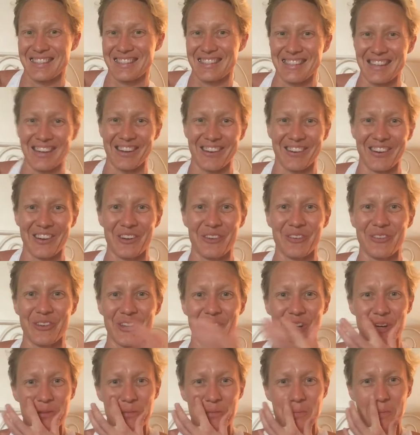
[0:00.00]
So it
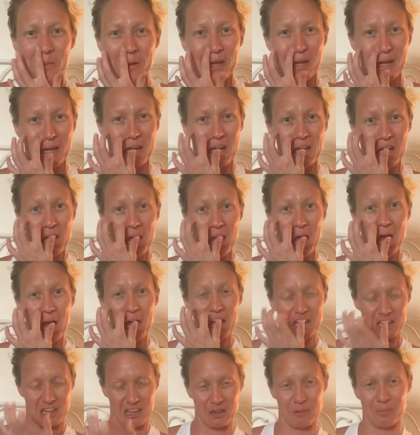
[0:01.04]
wouldn't be
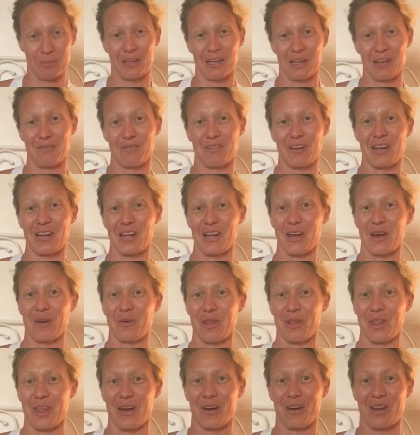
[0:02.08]
a complete video
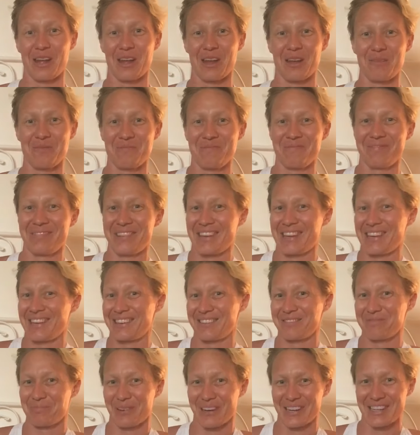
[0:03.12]
without him
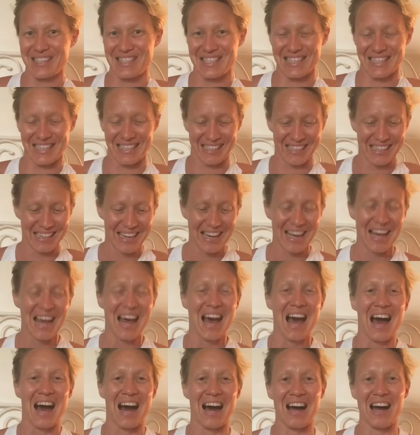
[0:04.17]
being present.
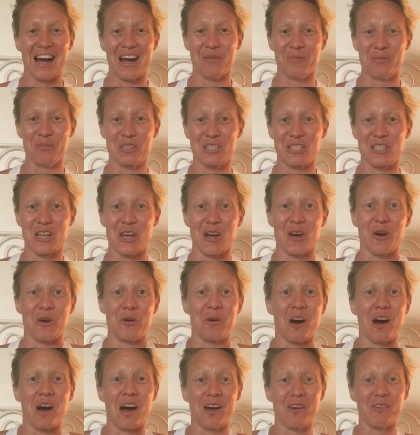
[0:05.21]

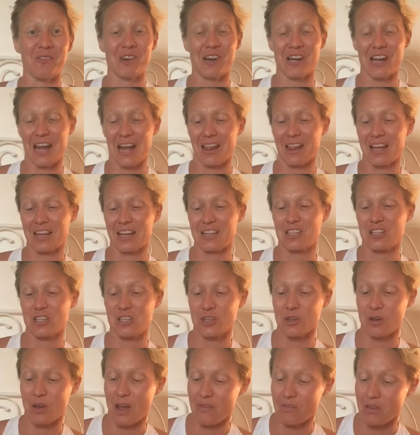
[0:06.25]
So what I like to
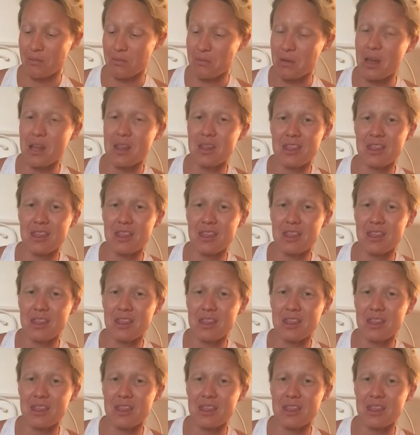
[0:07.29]
do every month